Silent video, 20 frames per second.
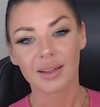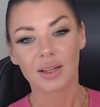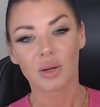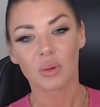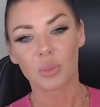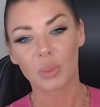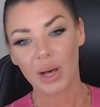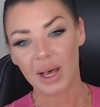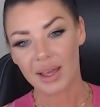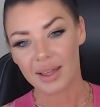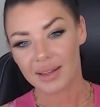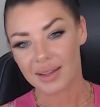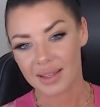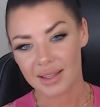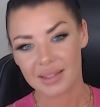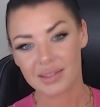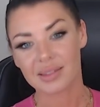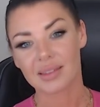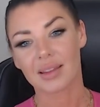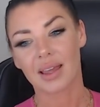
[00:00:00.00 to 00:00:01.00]
yeah. but
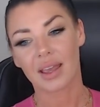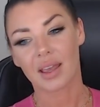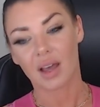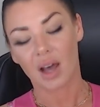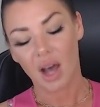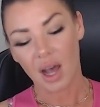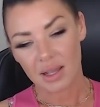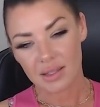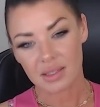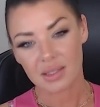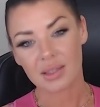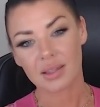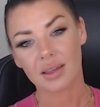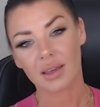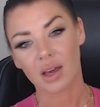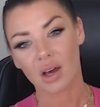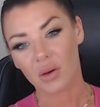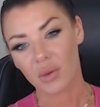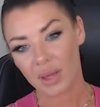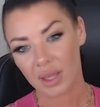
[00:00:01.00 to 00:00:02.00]
it's like constantly
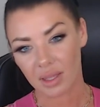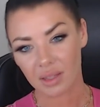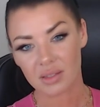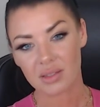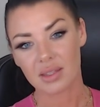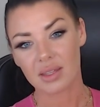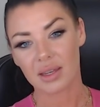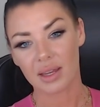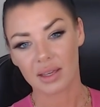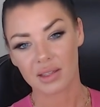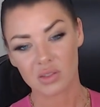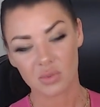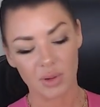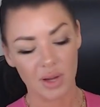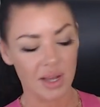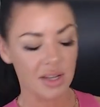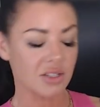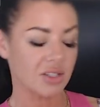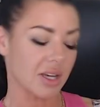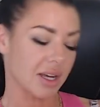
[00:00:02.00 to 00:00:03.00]
going to the next
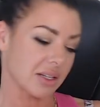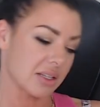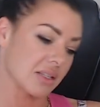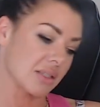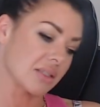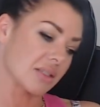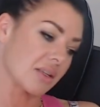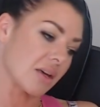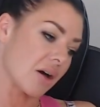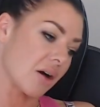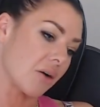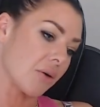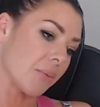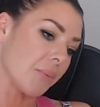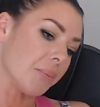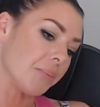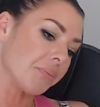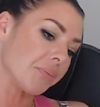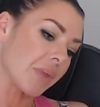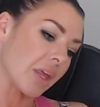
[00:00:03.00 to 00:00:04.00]
project. And
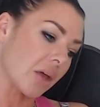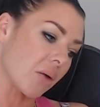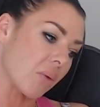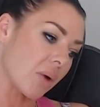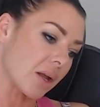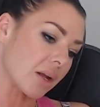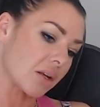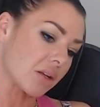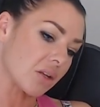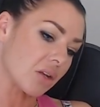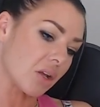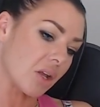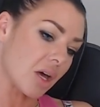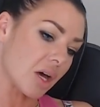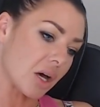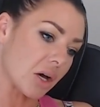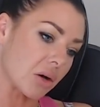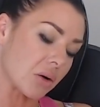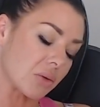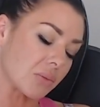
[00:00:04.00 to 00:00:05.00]
so he wanted to
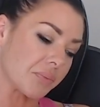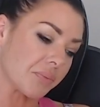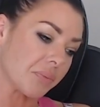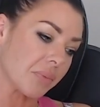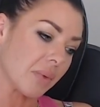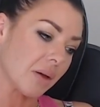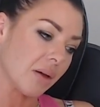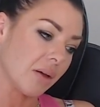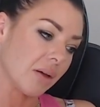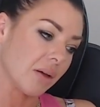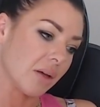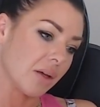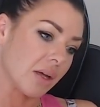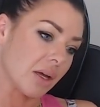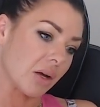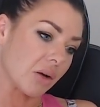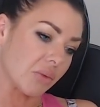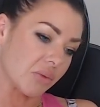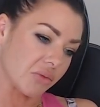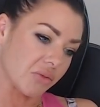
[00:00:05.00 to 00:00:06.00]
know
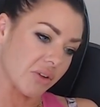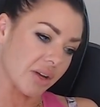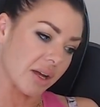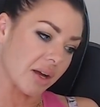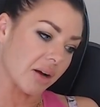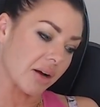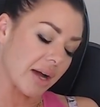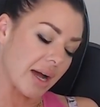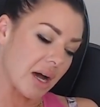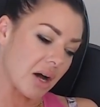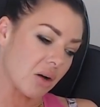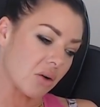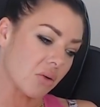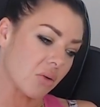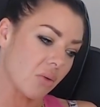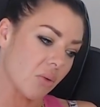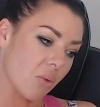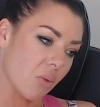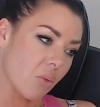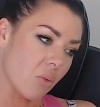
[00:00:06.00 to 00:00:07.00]
or figure
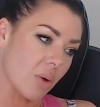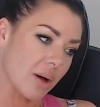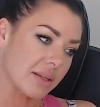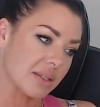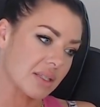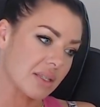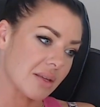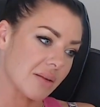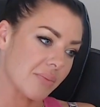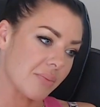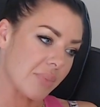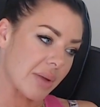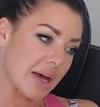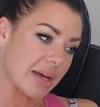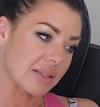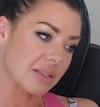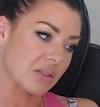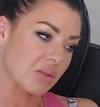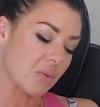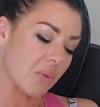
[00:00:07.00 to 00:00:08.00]
out what's the
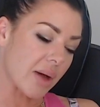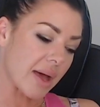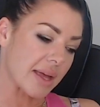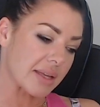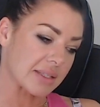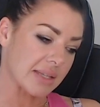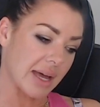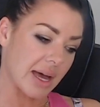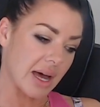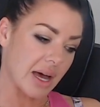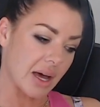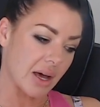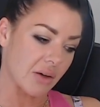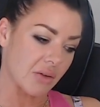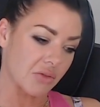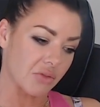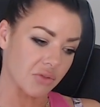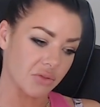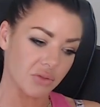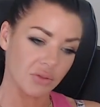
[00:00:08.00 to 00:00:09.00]
best way to
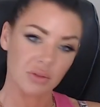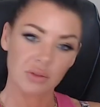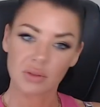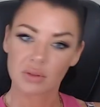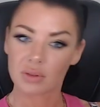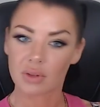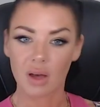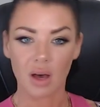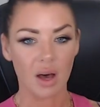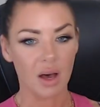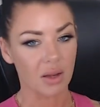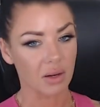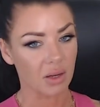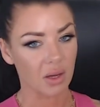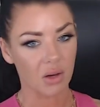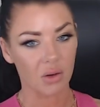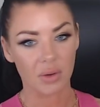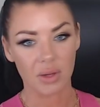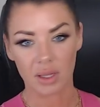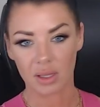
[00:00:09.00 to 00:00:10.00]
have
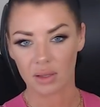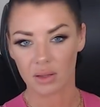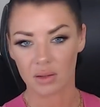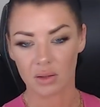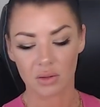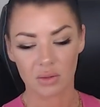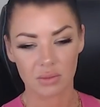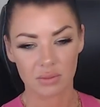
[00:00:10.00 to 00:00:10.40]
ongoing,